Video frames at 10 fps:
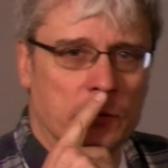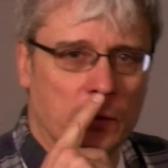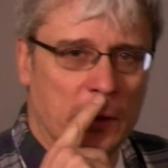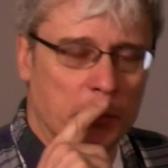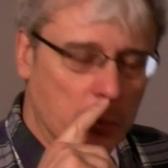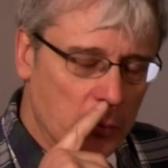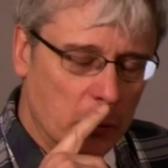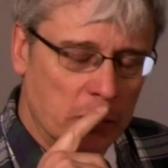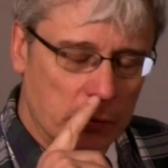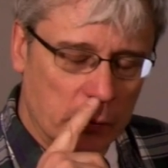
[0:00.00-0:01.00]
to try to
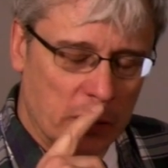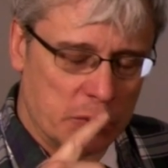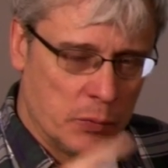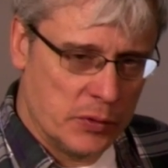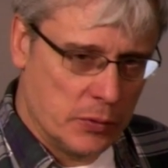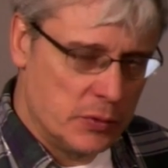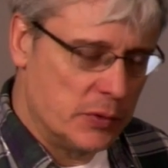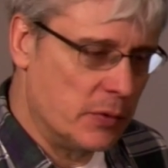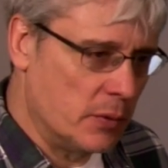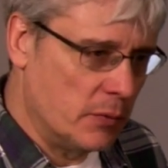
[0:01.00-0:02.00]
promote undergraduate research
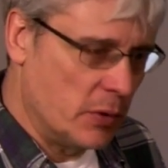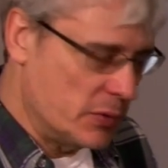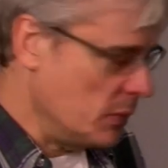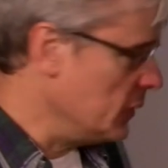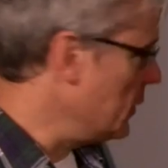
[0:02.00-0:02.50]
at the freshman